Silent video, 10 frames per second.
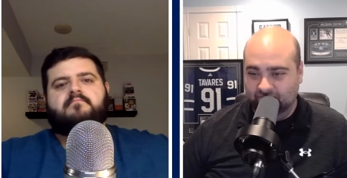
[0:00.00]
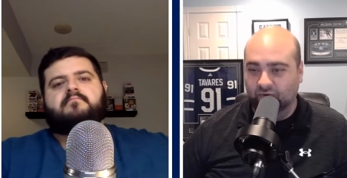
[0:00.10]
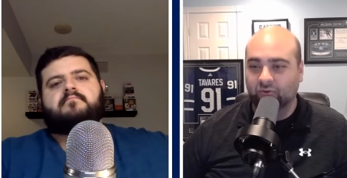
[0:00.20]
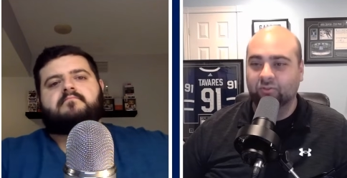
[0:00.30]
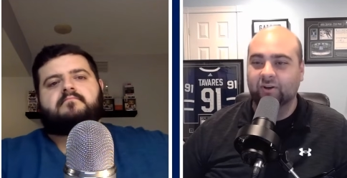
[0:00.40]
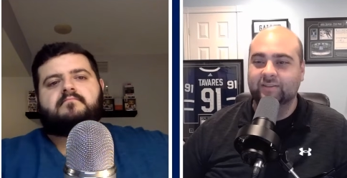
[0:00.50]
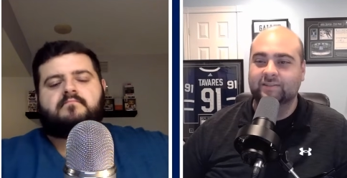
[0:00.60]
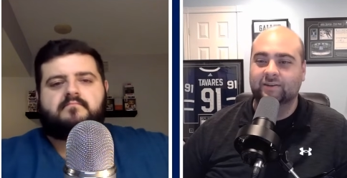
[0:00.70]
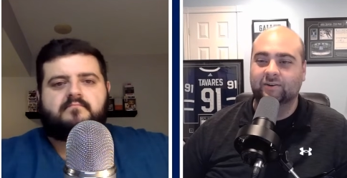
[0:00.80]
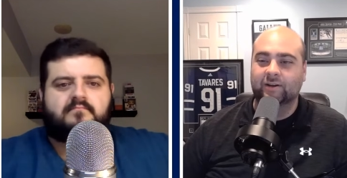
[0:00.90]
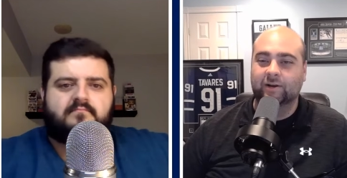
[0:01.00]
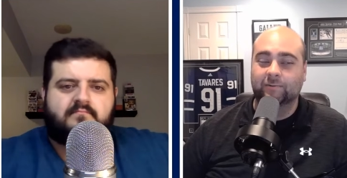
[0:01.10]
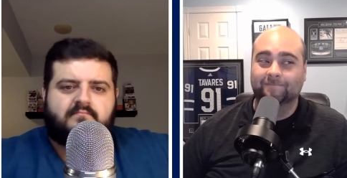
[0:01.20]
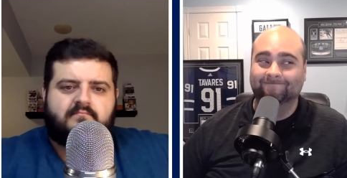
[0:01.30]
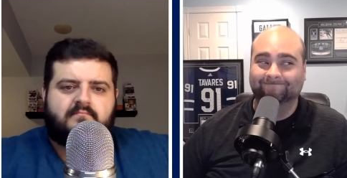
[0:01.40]
Speaker 1: Fourth line center
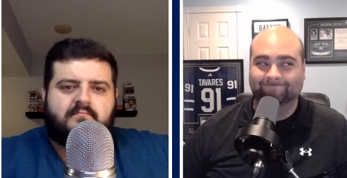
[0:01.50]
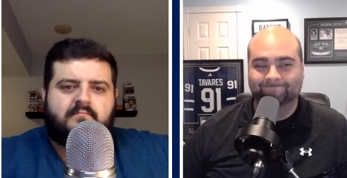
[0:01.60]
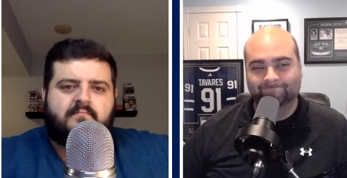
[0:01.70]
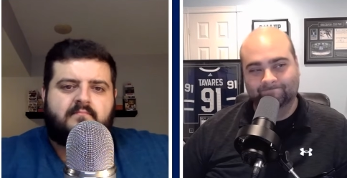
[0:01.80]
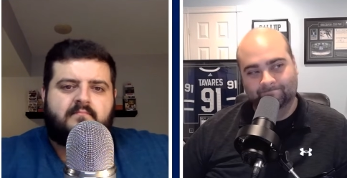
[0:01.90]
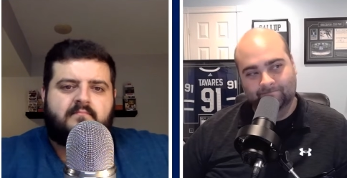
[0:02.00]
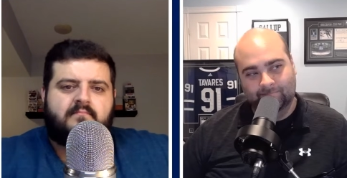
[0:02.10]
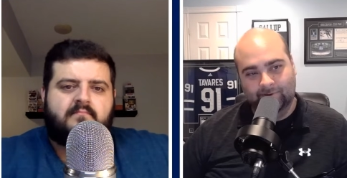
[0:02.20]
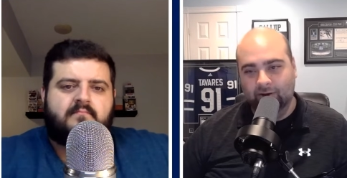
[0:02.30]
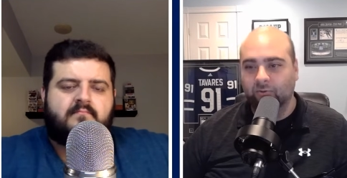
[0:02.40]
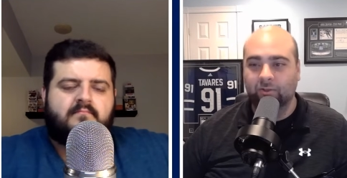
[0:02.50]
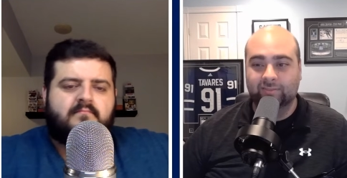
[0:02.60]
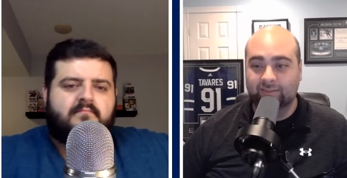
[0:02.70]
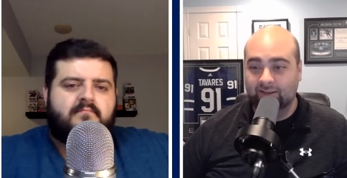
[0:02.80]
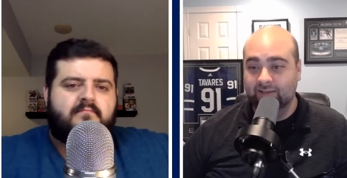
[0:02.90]
now. I don't like
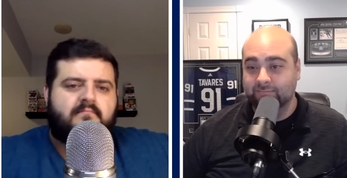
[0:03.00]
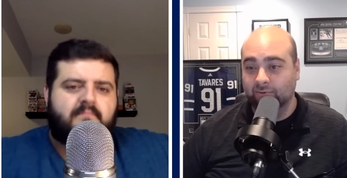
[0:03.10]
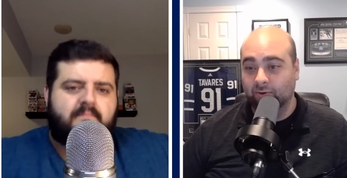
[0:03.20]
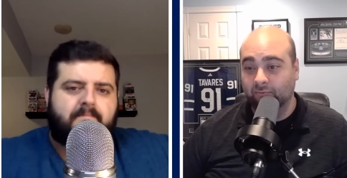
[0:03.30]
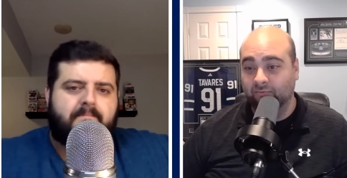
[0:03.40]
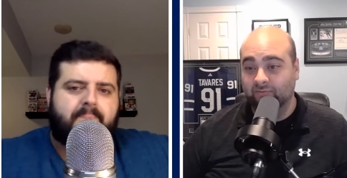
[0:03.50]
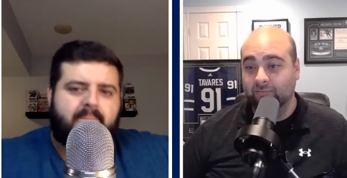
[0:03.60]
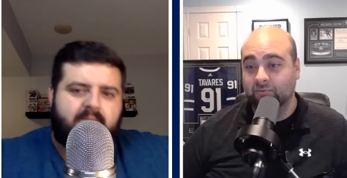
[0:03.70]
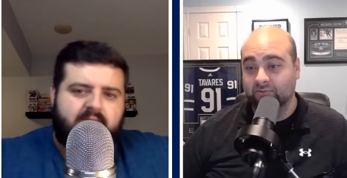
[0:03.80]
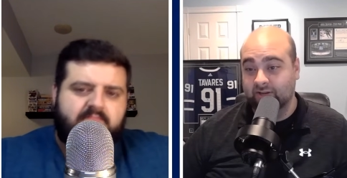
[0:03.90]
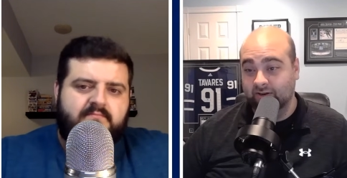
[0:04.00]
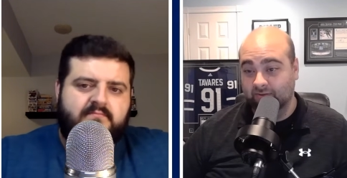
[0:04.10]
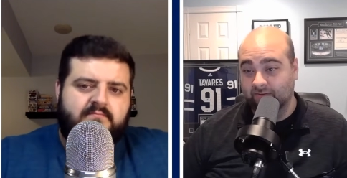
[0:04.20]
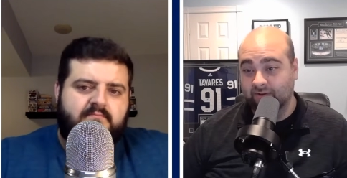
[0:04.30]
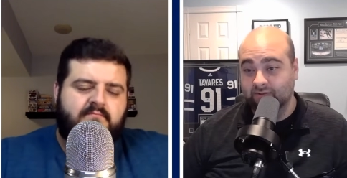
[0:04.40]
that he's below 50% on the
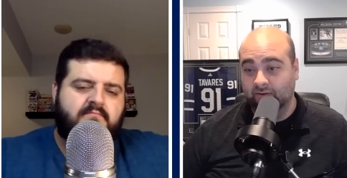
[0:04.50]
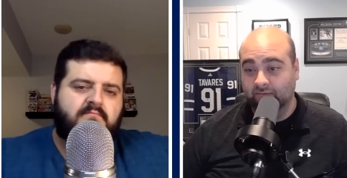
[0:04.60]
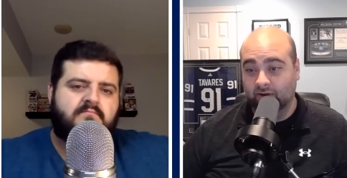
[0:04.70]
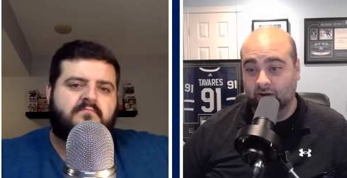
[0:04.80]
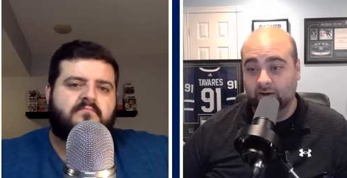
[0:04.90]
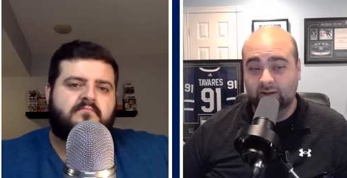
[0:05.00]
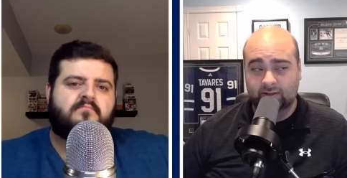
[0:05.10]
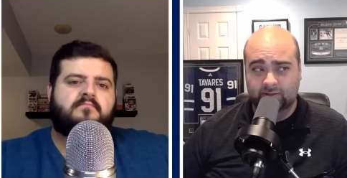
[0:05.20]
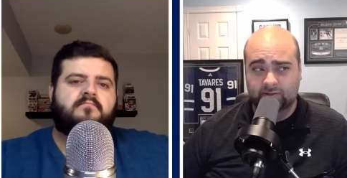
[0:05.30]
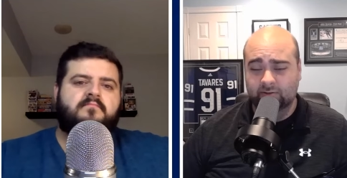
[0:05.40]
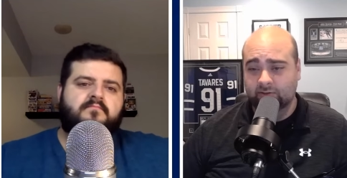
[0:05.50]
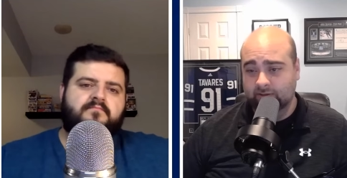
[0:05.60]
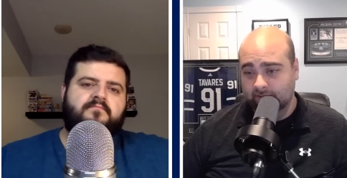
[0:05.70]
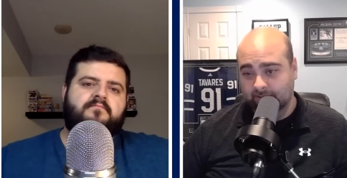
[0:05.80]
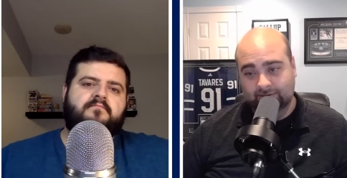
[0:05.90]
faceoff dot.
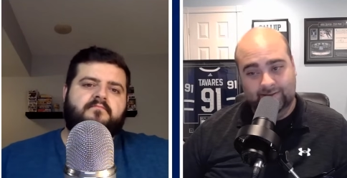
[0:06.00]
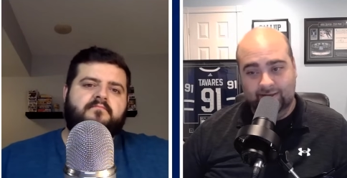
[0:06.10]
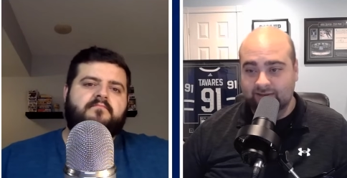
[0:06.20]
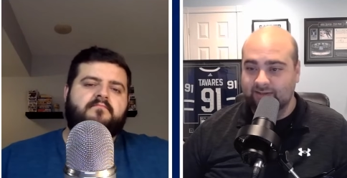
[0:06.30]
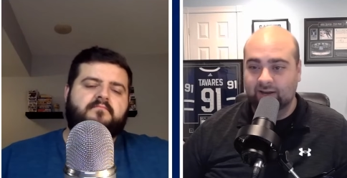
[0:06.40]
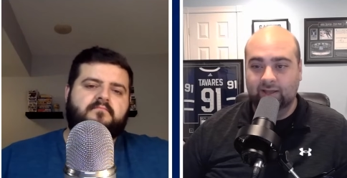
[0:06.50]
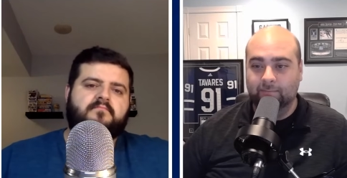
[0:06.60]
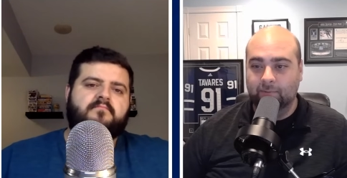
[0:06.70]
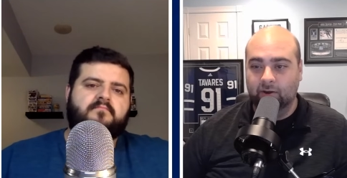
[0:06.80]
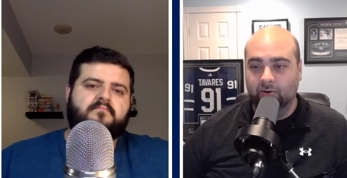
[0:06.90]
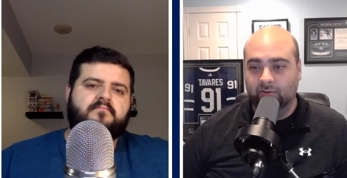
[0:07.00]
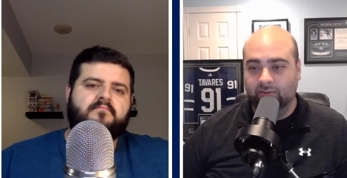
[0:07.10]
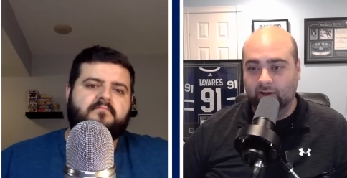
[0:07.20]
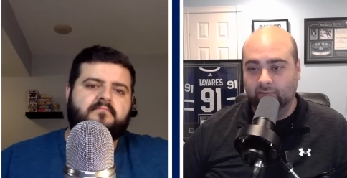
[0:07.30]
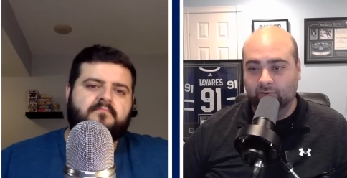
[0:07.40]
He's got to get better at
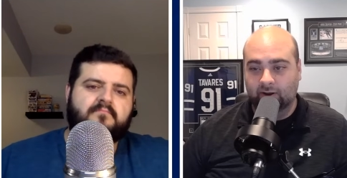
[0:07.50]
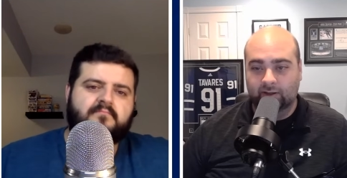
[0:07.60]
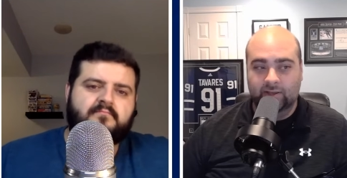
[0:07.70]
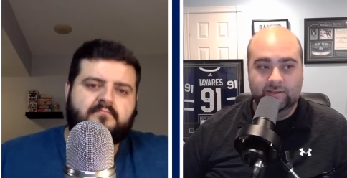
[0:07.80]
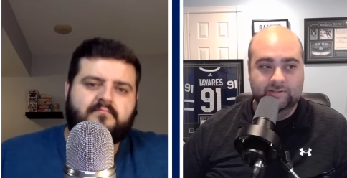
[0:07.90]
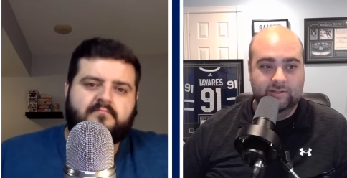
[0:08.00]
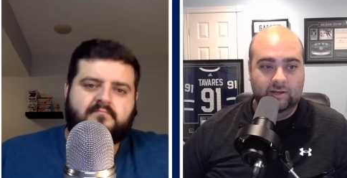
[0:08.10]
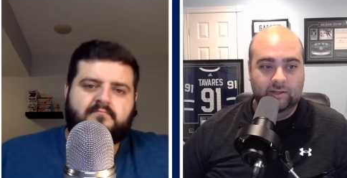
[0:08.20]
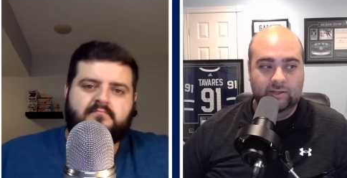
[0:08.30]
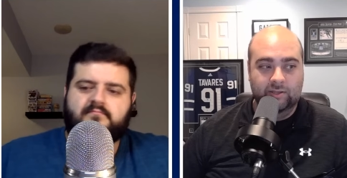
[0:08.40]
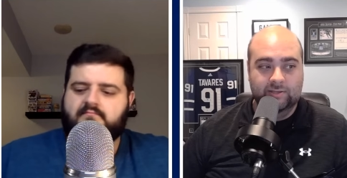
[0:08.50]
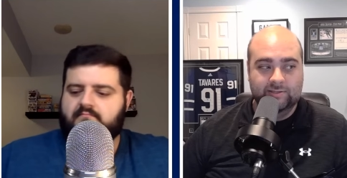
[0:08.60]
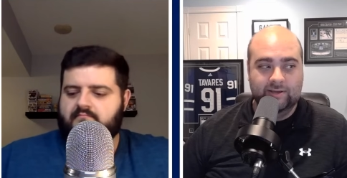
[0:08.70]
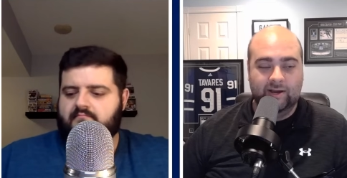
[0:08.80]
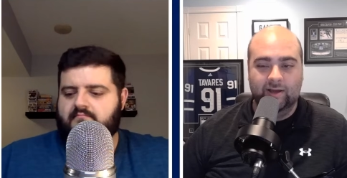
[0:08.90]
that, right? He's not he's a
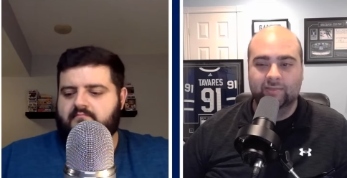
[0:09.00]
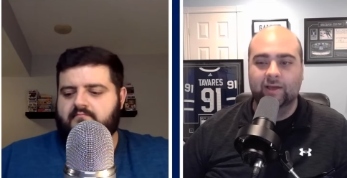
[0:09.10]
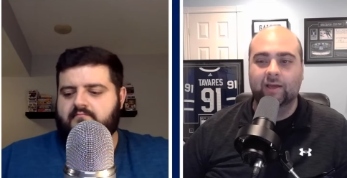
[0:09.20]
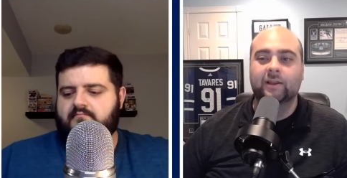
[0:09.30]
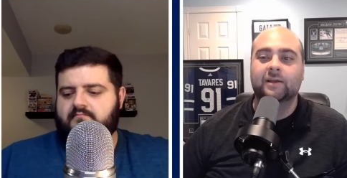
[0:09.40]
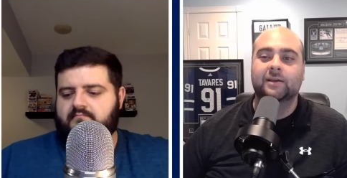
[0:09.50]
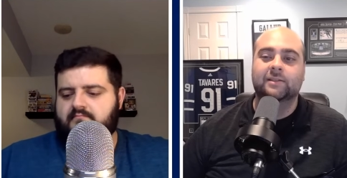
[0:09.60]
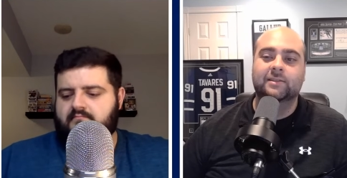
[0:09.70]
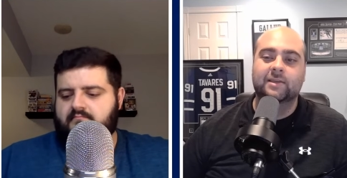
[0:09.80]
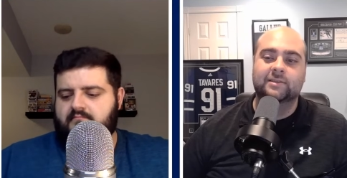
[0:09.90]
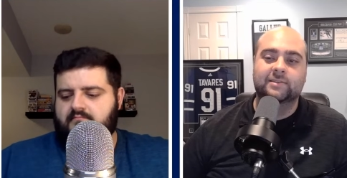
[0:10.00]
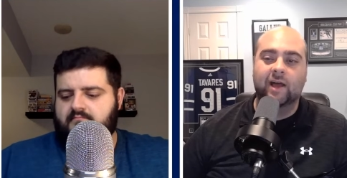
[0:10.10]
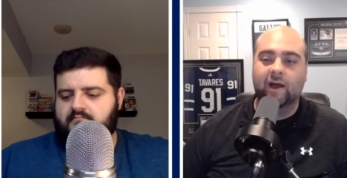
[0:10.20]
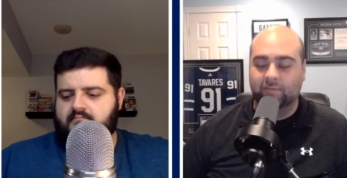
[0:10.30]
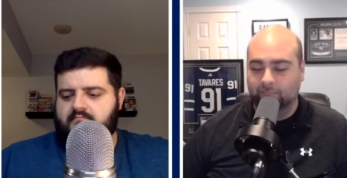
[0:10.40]
guy that needs to
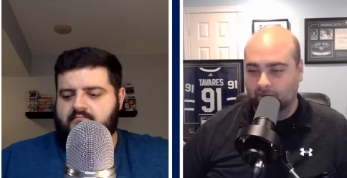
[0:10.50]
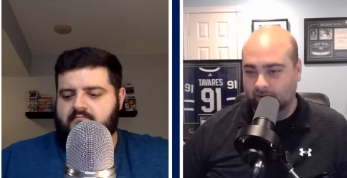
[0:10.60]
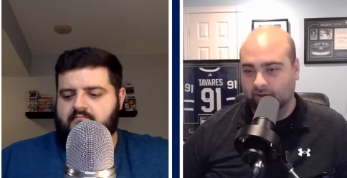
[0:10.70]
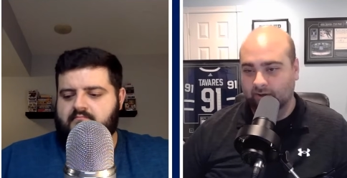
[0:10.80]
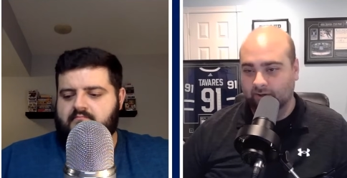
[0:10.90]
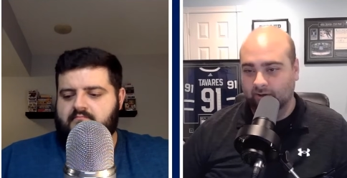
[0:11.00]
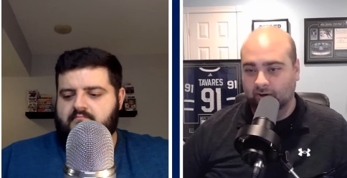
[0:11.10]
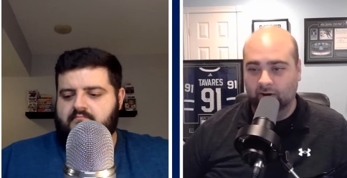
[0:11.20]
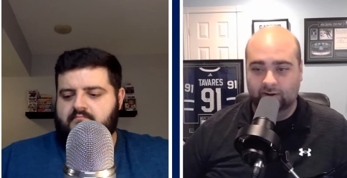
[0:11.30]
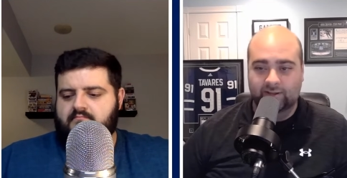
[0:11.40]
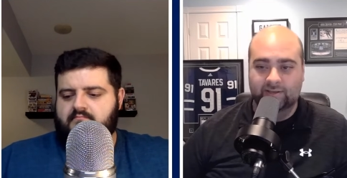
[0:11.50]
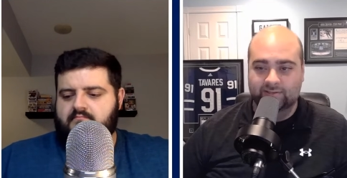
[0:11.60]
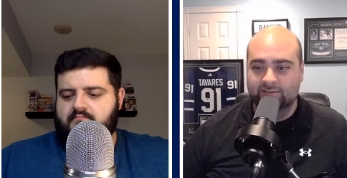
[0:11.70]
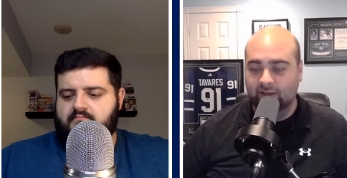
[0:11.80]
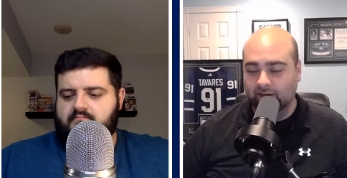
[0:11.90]
have the puck on his
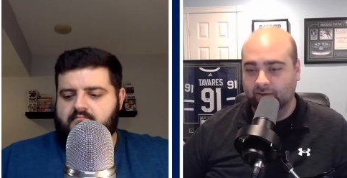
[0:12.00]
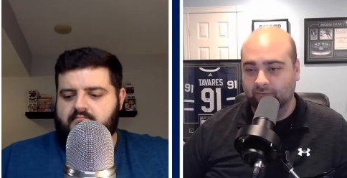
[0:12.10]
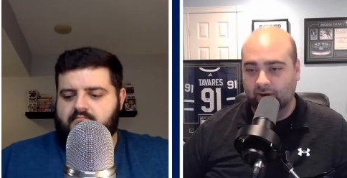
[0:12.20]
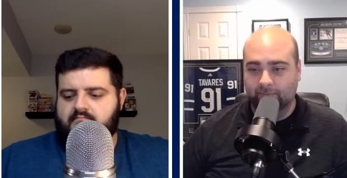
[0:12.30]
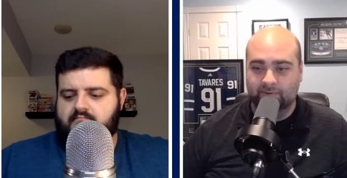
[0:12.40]
stick, right?